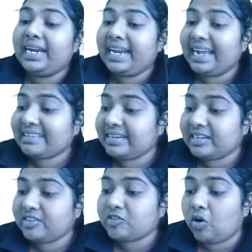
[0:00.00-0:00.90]
Next, it
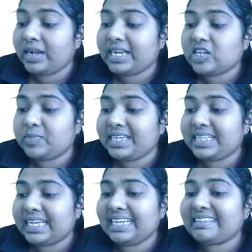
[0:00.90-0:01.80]
is going to be
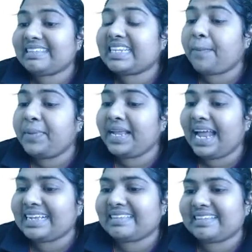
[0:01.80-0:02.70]
the
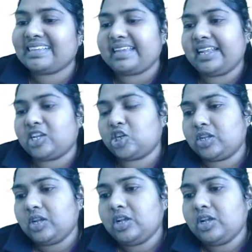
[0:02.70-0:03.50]
stabilizing selection.